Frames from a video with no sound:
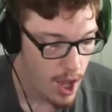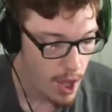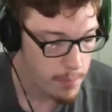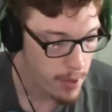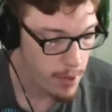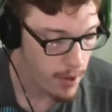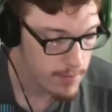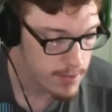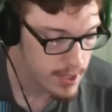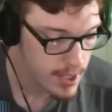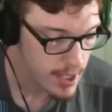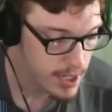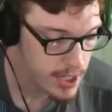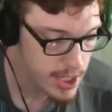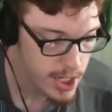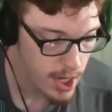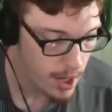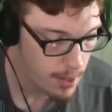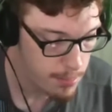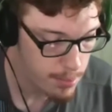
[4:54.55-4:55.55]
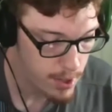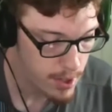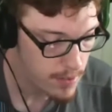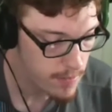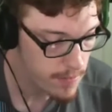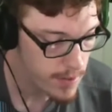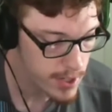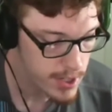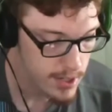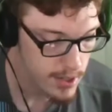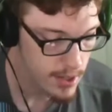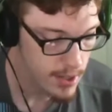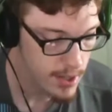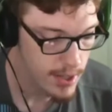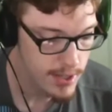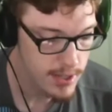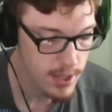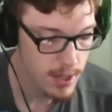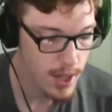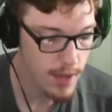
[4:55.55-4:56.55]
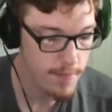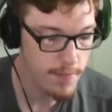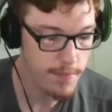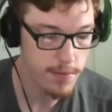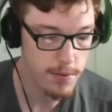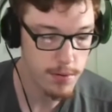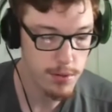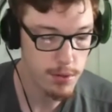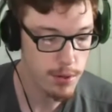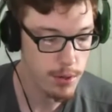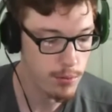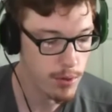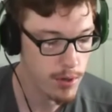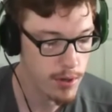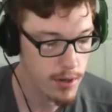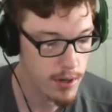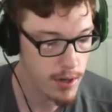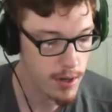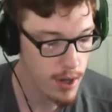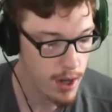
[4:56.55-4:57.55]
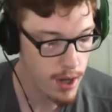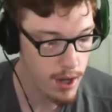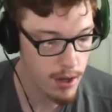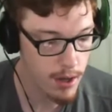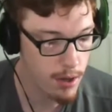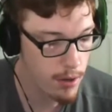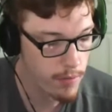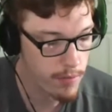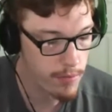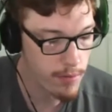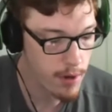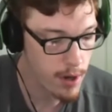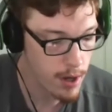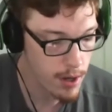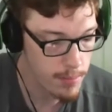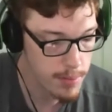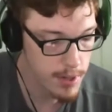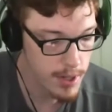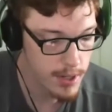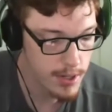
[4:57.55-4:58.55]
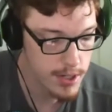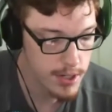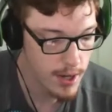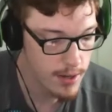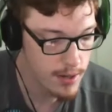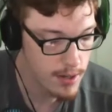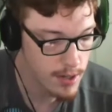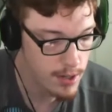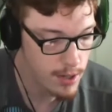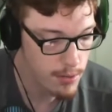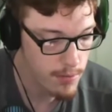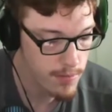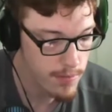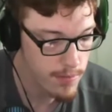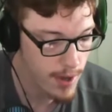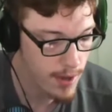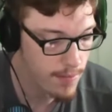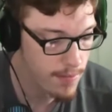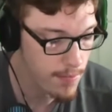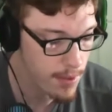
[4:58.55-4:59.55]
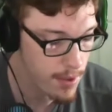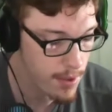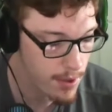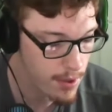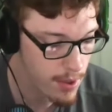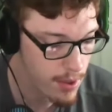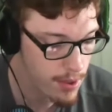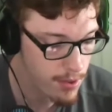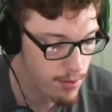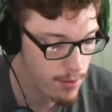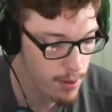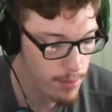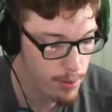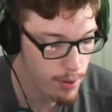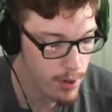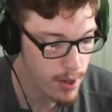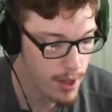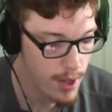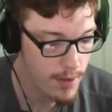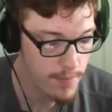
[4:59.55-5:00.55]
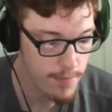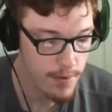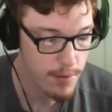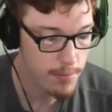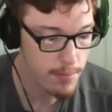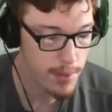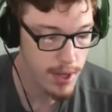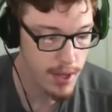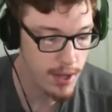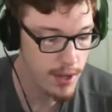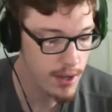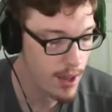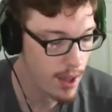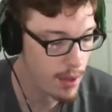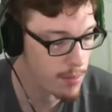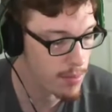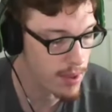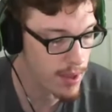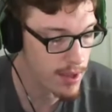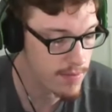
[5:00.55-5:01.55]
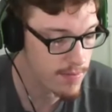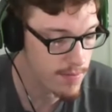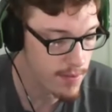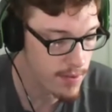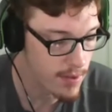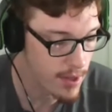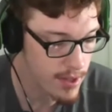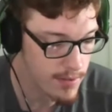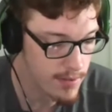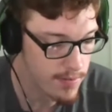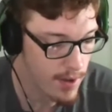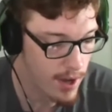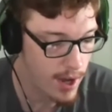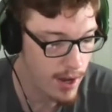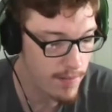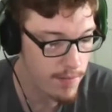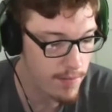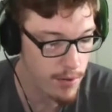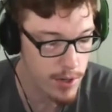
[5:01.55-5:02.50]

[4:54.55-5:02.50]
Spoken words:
I mean, obviously he shot pretty efficiently. He's 11 for 21 overall, but he shot 2 of 5 3-point line for a big. I mean, that's fine.